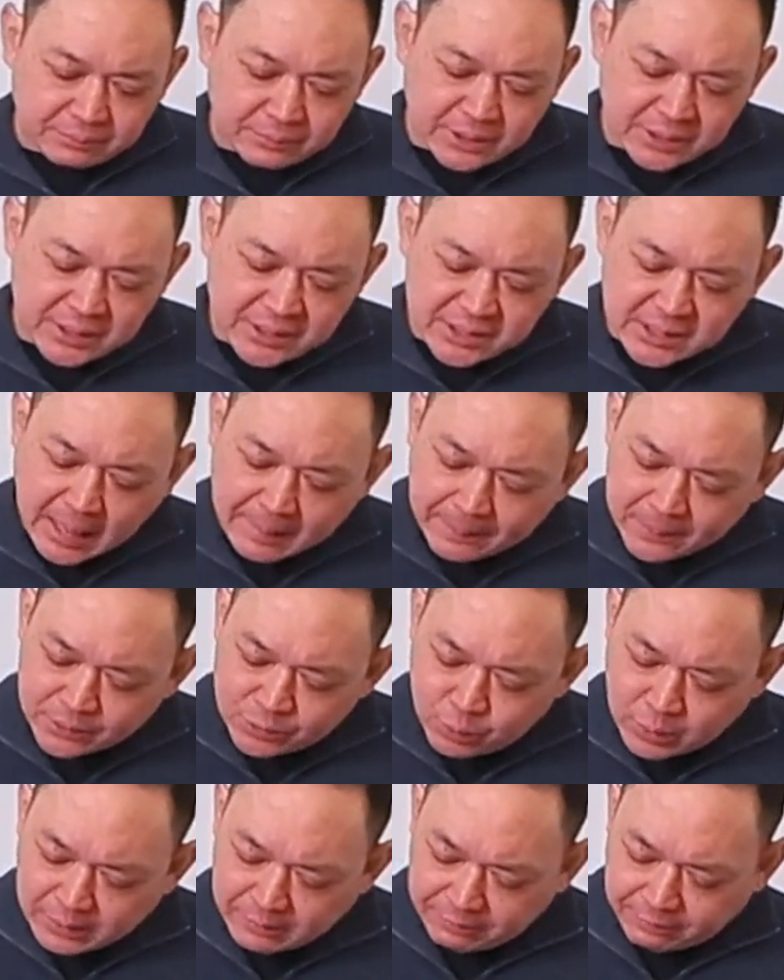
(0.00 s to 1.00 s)
The
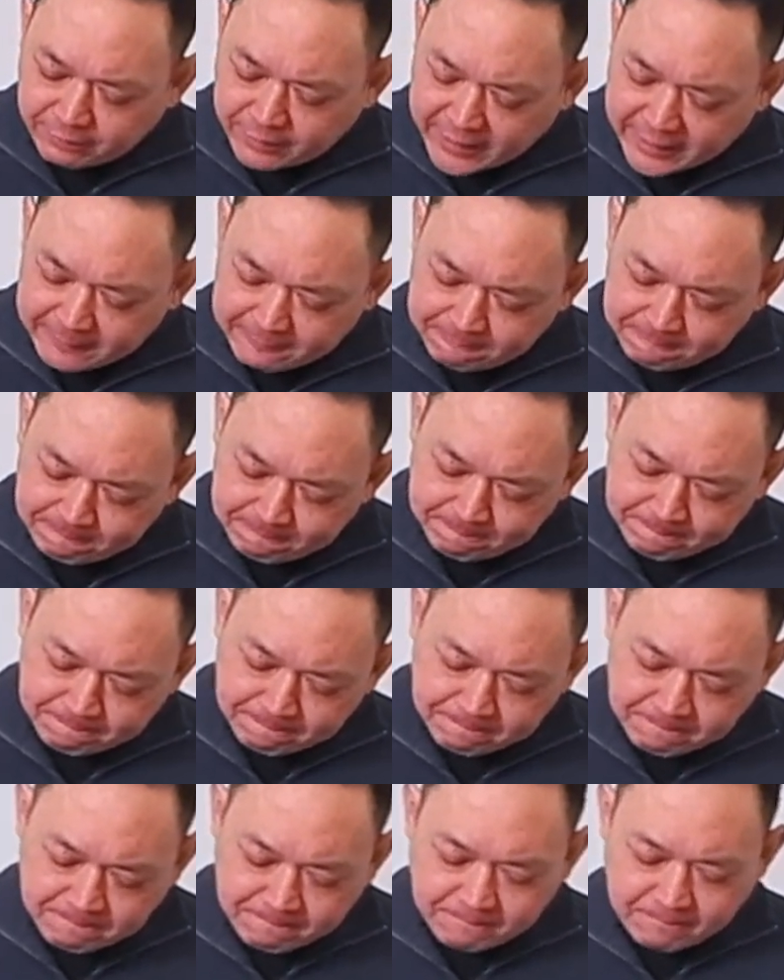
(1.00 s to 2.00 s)
disciples were afraid.
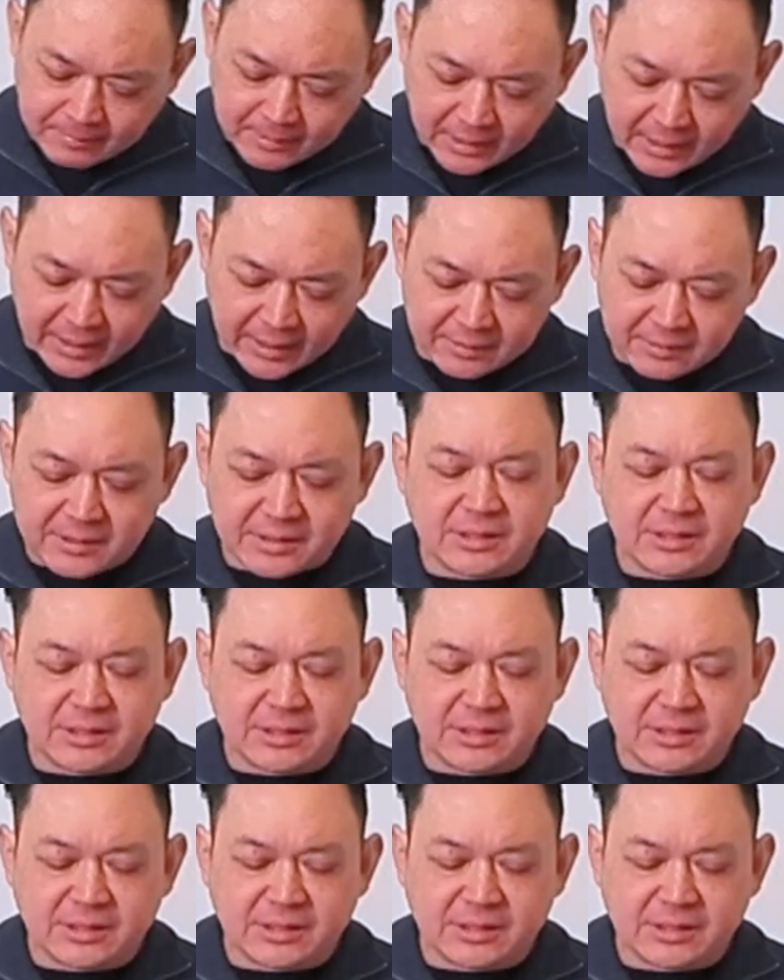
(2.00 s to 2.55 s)
And